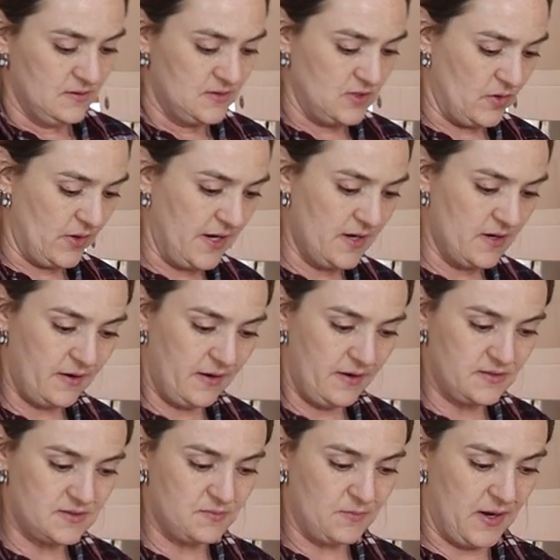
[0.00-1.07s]
So here
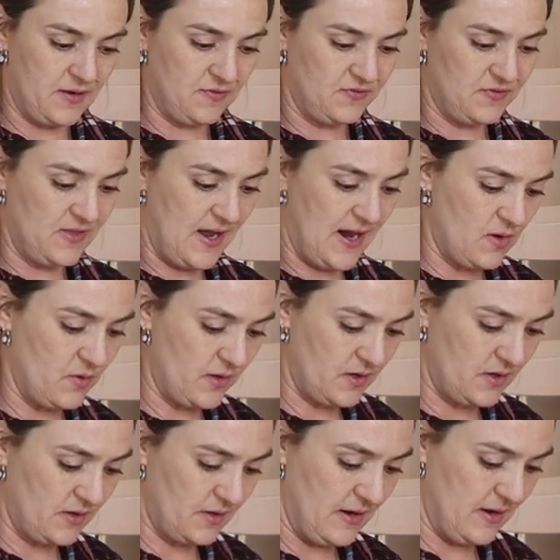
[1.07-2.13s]
is my
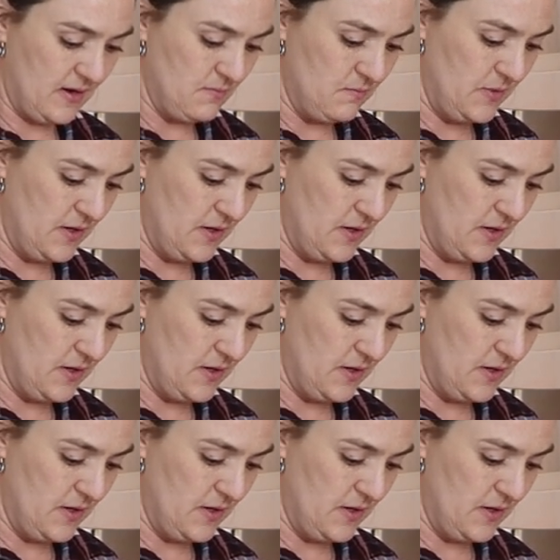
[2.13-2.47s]
flour and